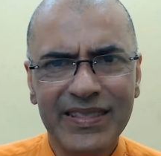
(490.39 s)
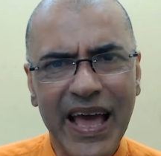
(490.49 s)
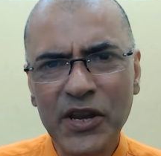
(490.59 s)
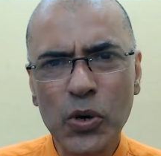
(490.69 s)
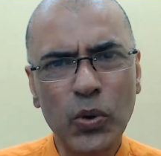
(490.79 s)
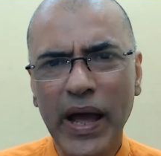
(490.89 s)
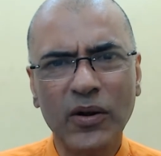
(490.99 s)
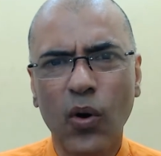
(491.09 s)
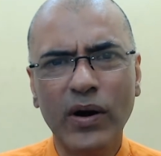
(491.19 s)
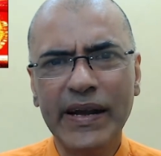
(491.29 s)
then you
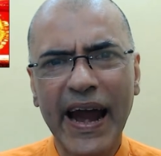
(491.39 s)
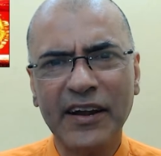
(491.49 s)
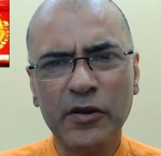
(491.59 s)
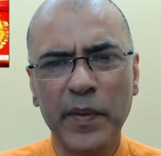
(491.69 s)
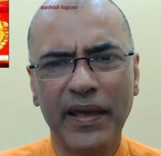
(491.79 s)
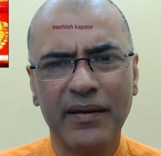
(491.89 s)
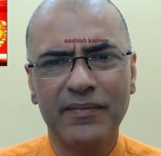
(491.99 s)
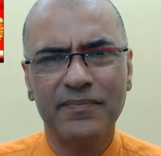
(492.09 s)
can contact me.